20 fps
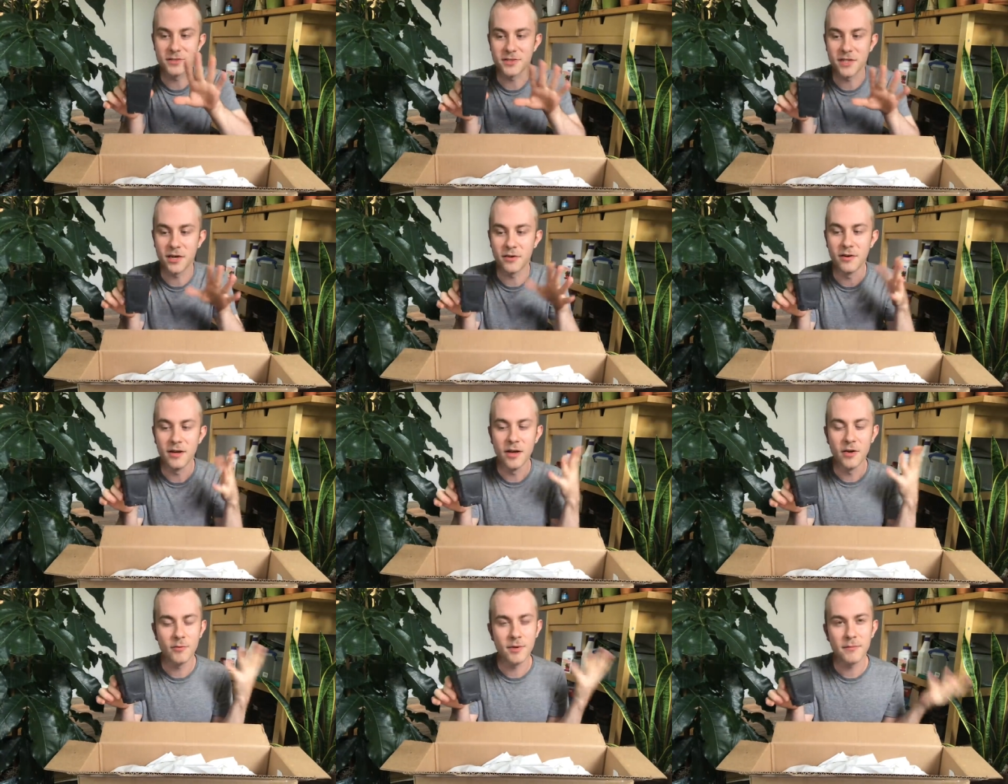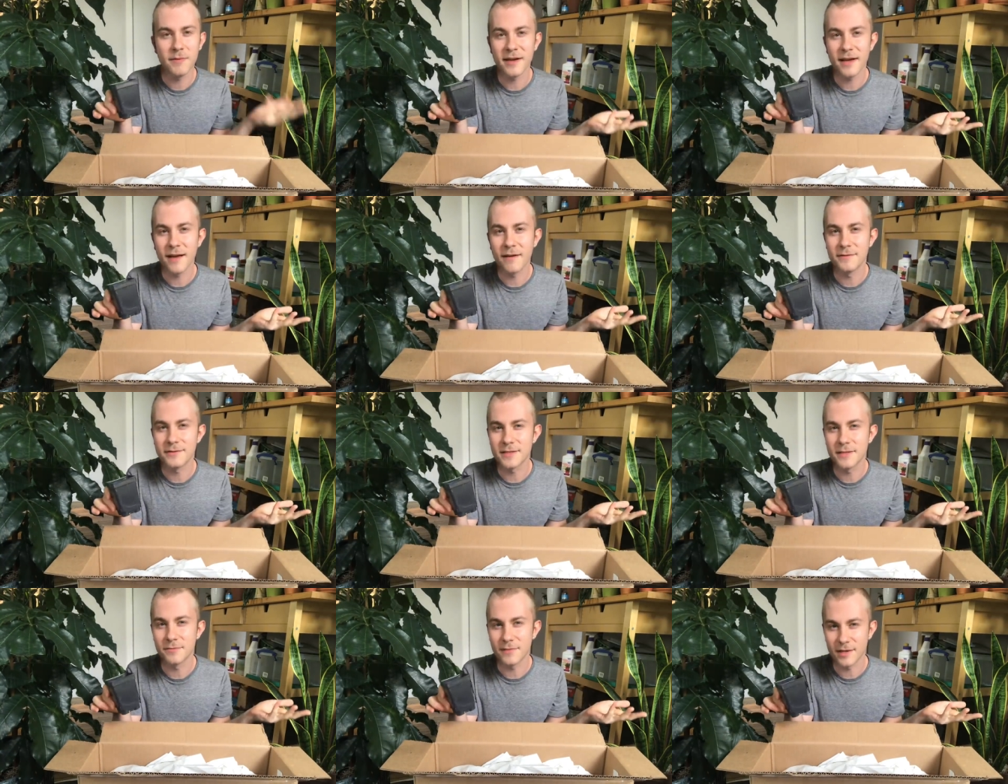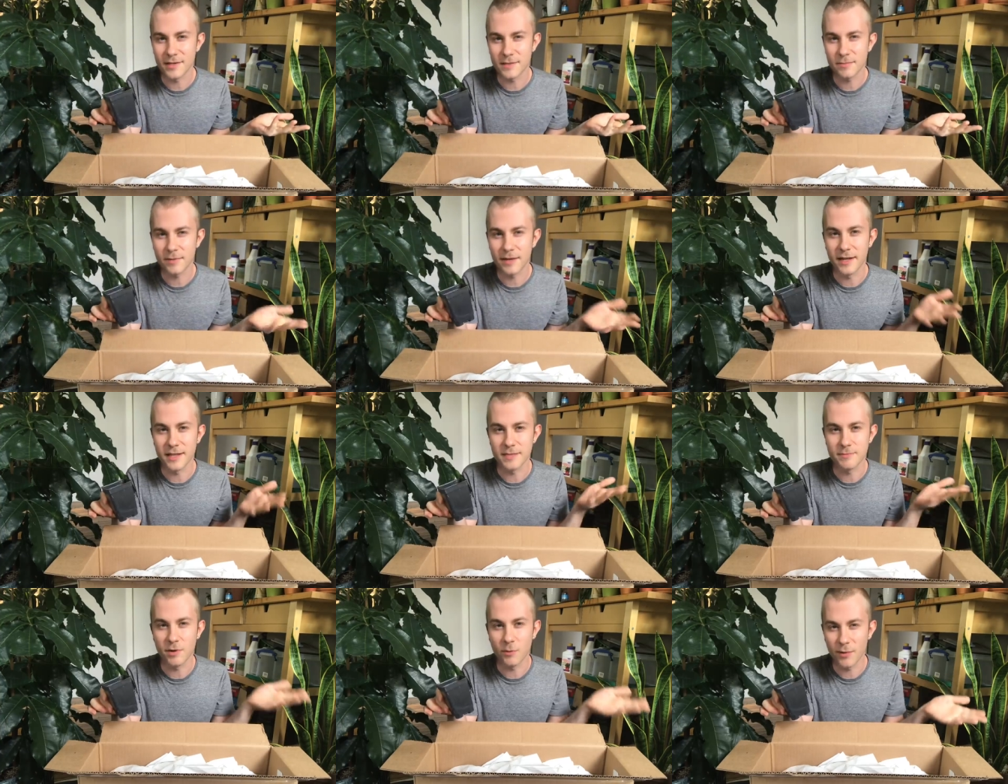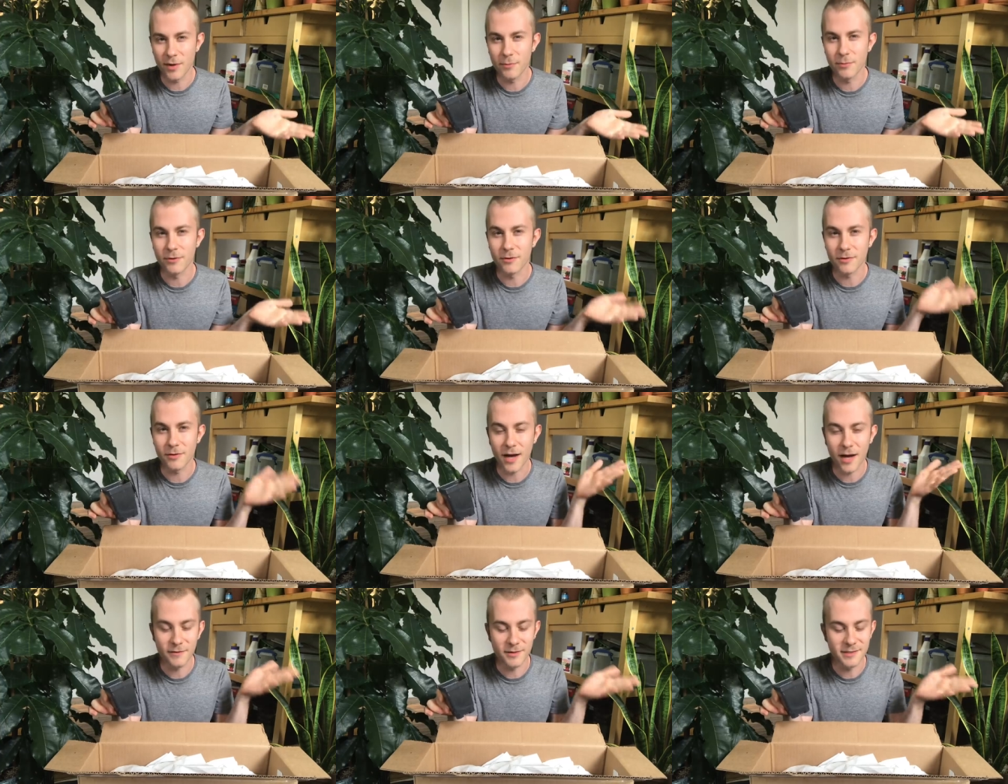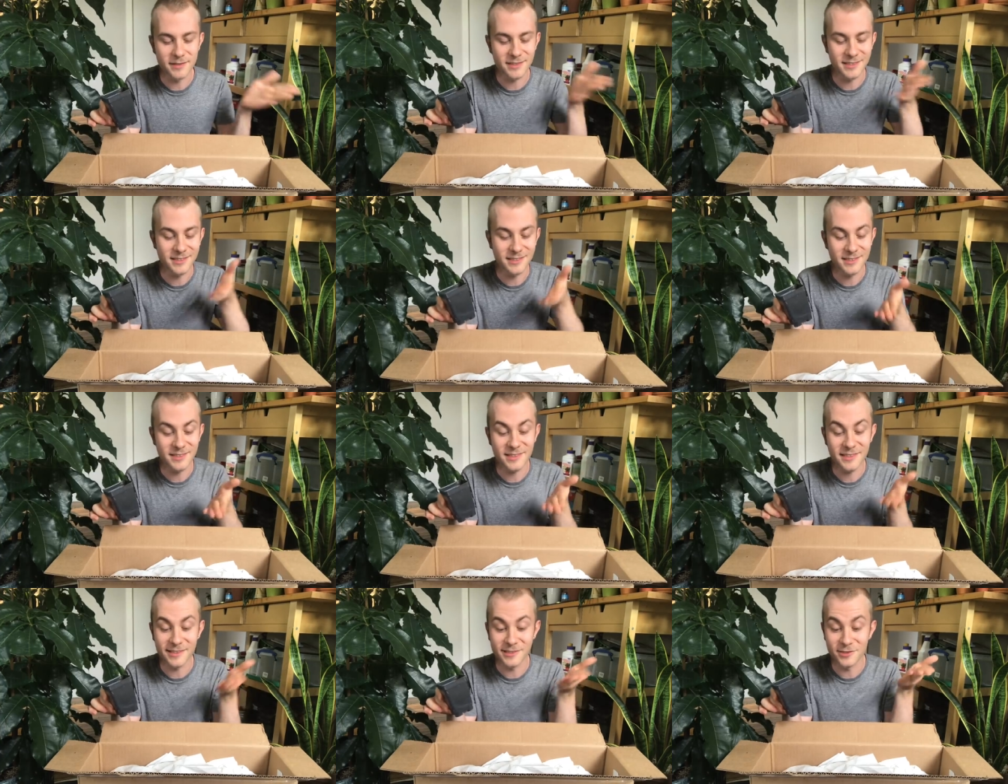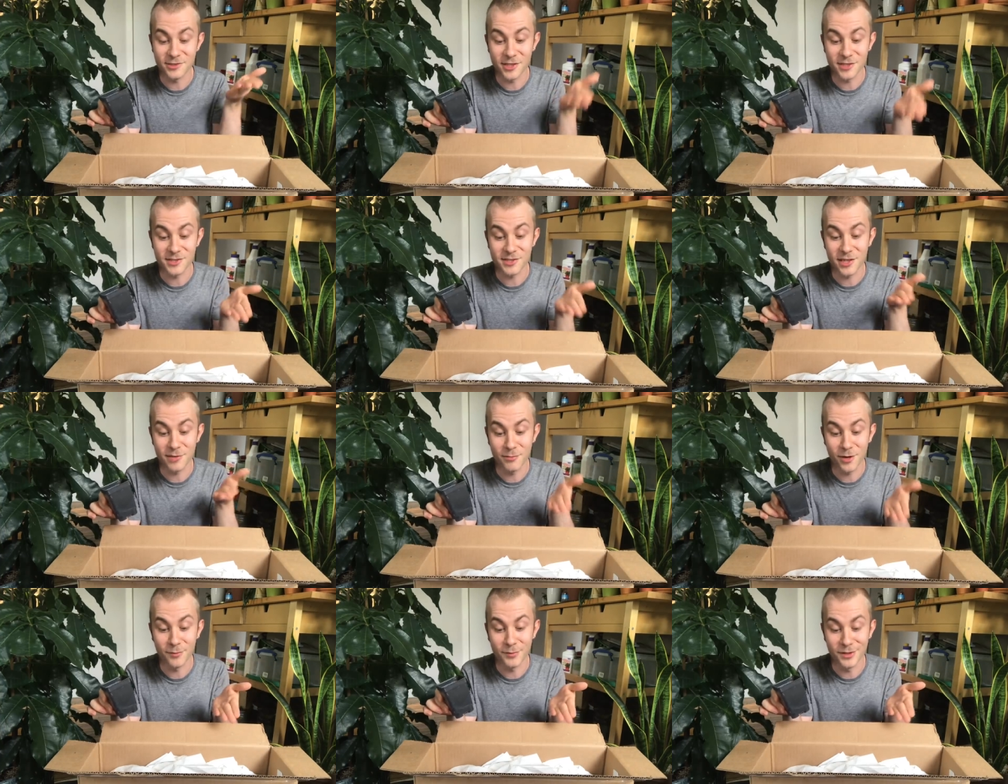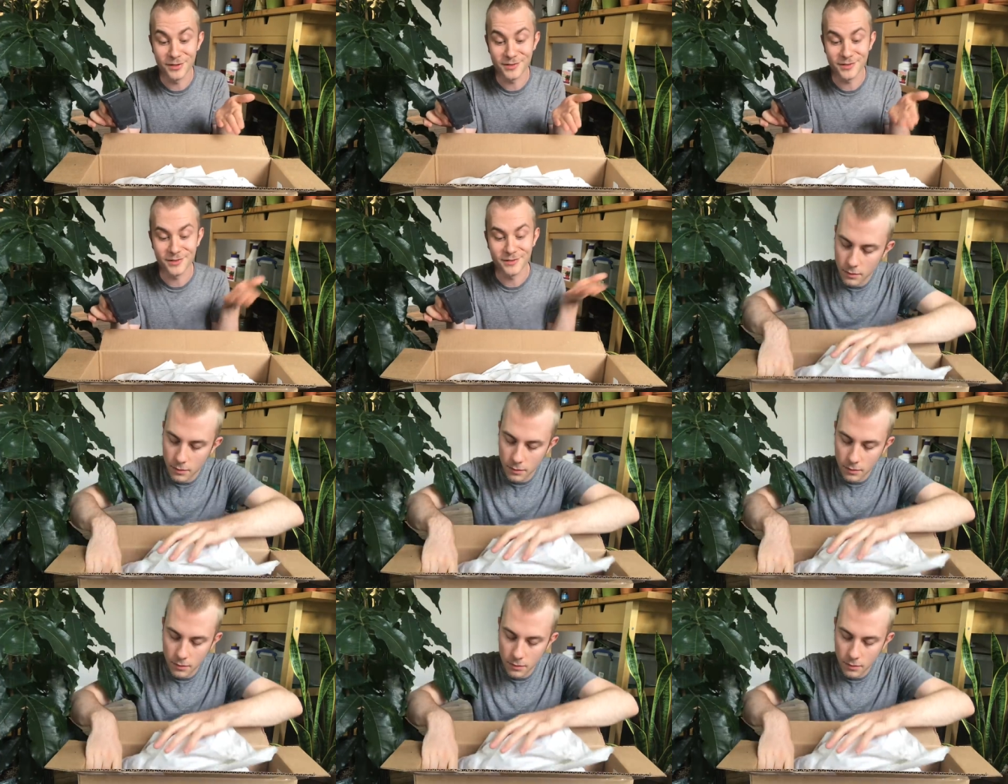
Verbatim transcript: so we might have some nice plants, but we will obviously see in just a moment.